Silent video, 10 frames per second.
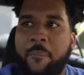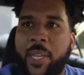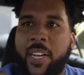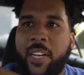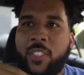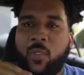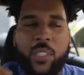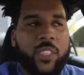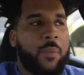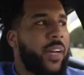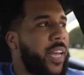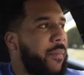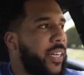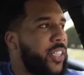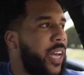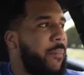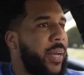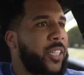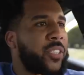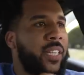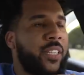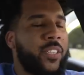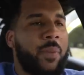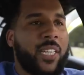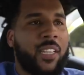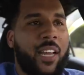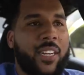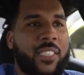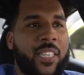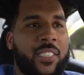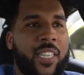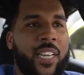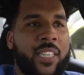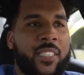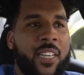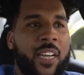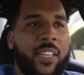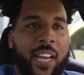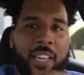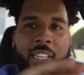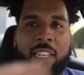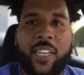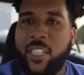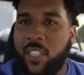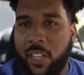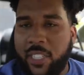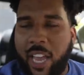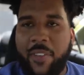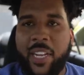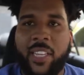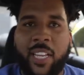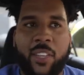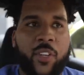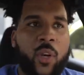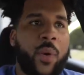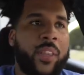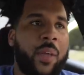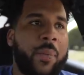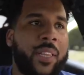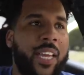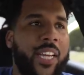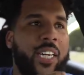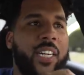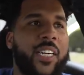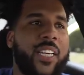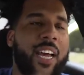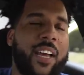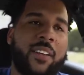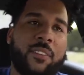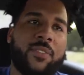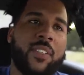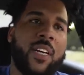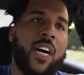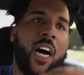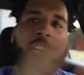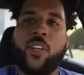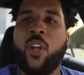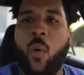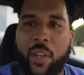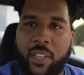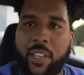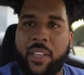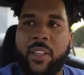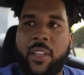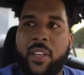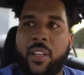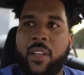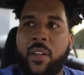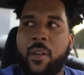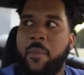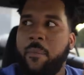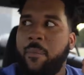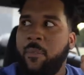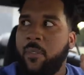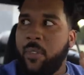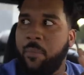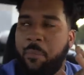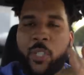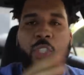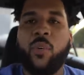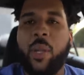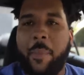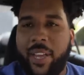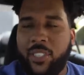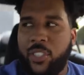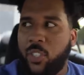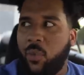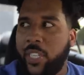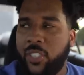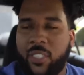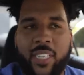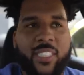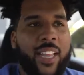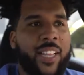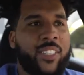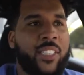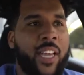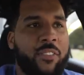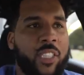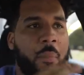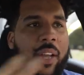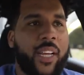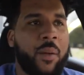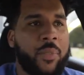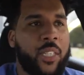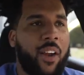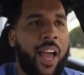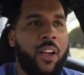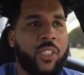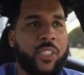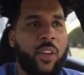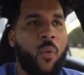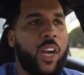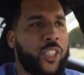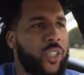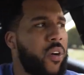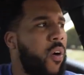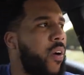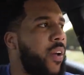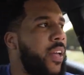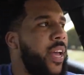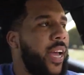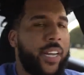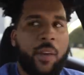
Because what somebody in my chat mentioned, and this makes a lot of sense, is not that the detailers have anything to do with it, but they could kind of unknowingly put you in a bad situation. And I say that to say if somebody comes to your house and they wash your car and